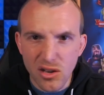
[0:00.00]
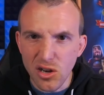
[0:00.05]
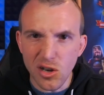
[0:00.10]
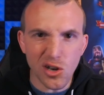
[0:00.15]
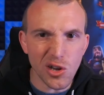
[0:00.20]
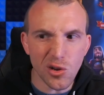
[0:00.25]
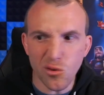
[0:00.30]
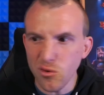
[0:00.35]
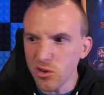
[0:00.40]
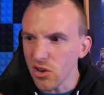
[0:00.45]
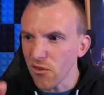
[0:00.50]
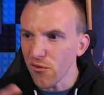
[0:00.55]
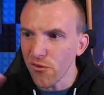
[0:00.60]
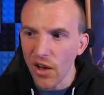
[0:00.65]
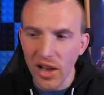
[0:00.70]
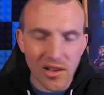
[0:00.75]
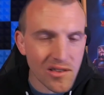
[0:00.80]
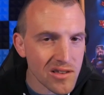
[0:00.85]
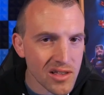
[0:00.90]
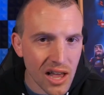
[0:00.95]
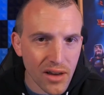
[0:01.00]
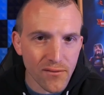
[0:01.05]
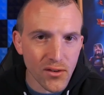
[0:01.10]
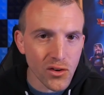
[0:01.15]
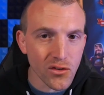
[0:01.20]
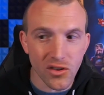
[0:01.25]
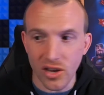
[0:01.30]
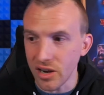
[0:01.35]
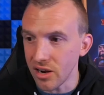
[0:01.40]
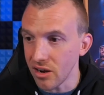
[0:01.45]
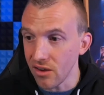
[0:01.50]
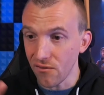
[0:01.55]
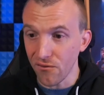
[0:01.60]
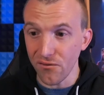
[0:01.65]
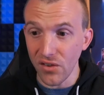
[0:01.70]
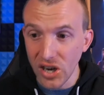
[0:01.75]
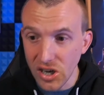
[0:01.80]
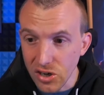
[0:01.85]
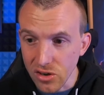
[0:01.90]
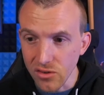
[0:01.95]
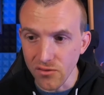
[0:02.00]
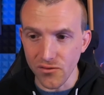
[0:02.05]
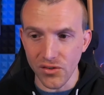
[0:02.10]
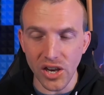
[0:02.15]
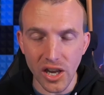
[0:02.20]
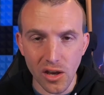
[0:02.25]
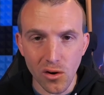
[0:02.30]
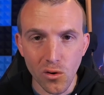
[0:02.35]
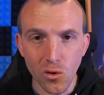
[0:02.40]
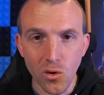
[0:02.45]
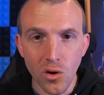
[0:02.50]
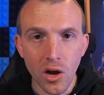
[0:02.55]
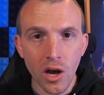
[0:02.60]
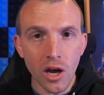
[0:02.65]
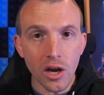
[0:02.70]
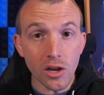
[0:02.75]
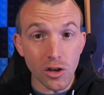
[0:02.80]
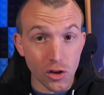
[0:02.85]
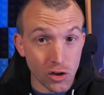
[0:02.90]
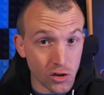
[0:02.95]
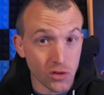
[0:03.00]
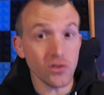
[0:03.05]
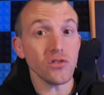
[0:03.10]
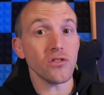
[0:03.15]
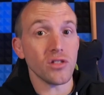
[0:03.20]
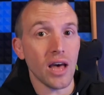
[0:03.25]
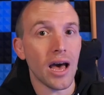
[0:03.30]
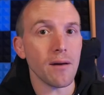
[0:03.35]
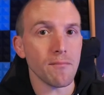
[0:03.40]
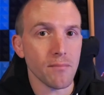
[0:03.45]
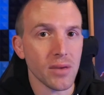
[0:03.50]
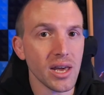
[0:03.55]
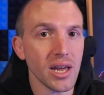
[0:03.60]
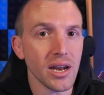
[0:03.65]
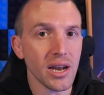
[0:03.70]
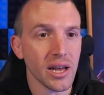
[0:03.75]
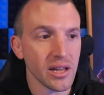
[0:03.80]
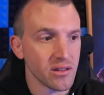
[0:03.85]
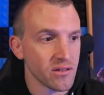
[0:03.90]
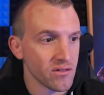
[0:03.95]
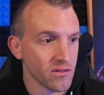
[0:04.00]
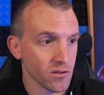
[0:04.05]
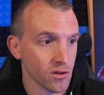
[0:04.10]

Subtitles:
the new defense levels in an official video, does that mean it's